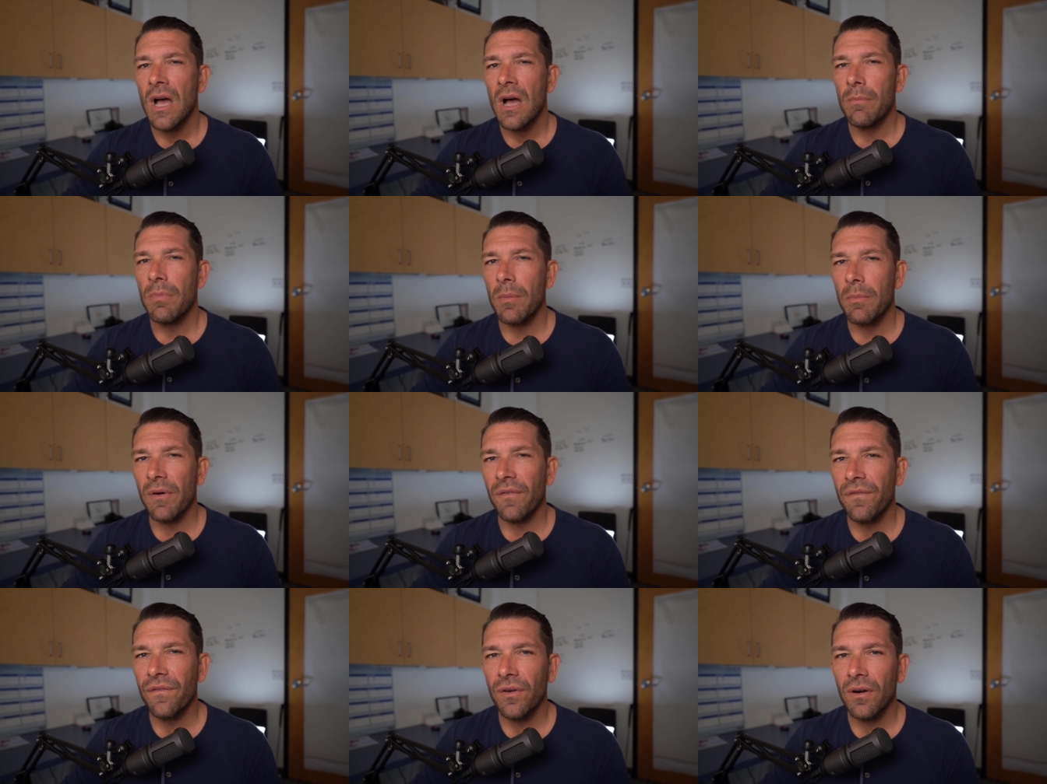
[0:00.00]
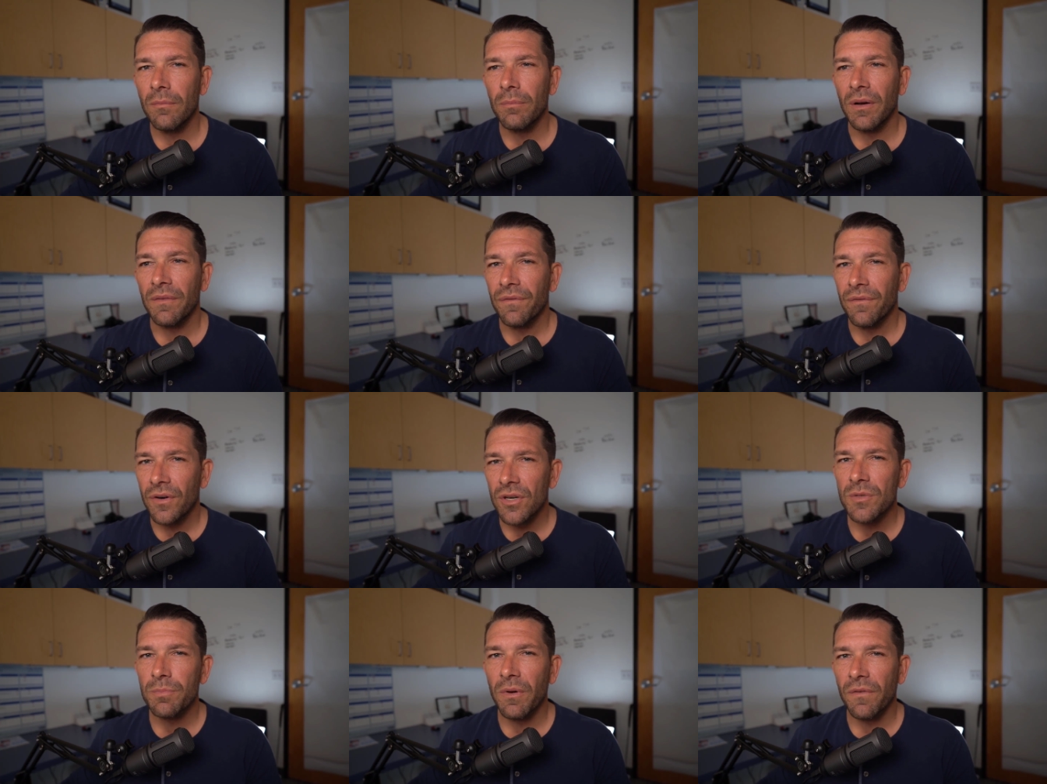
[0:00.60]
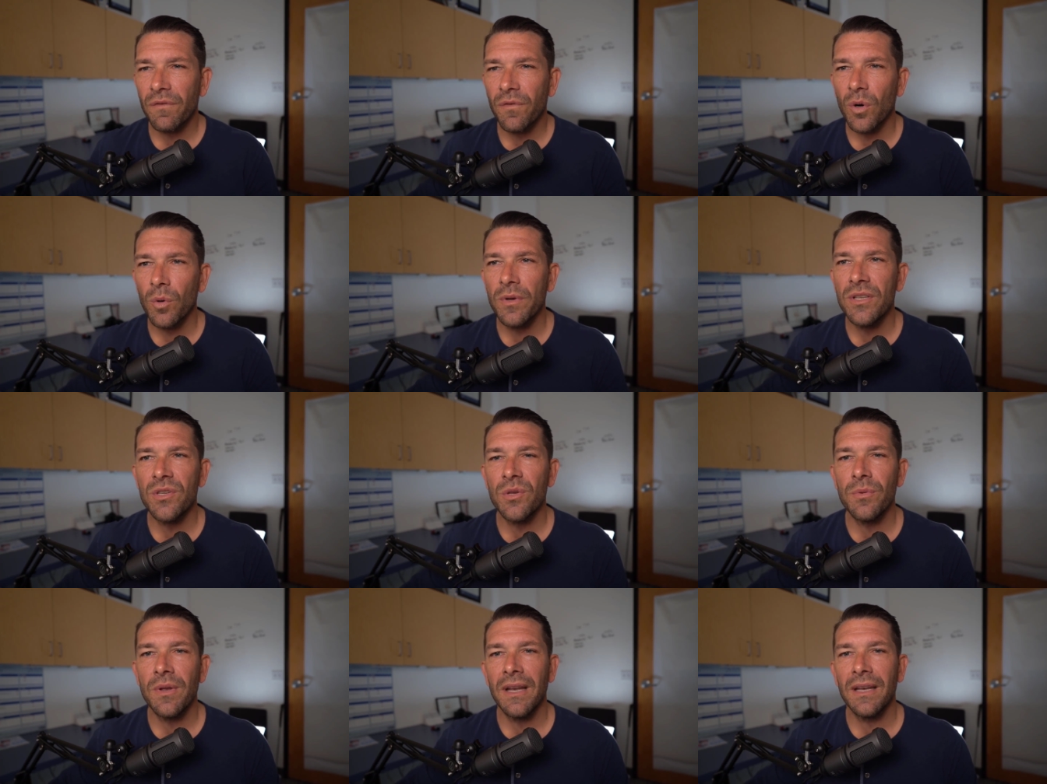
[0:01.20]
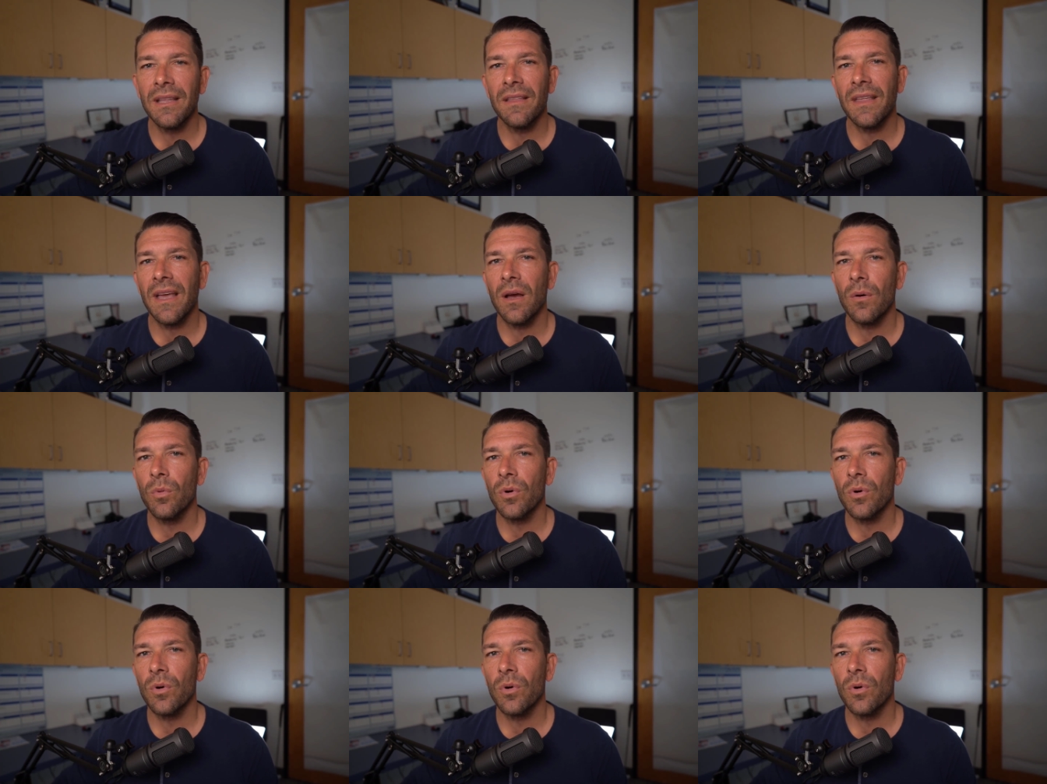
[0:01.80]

But first, before we do any of that,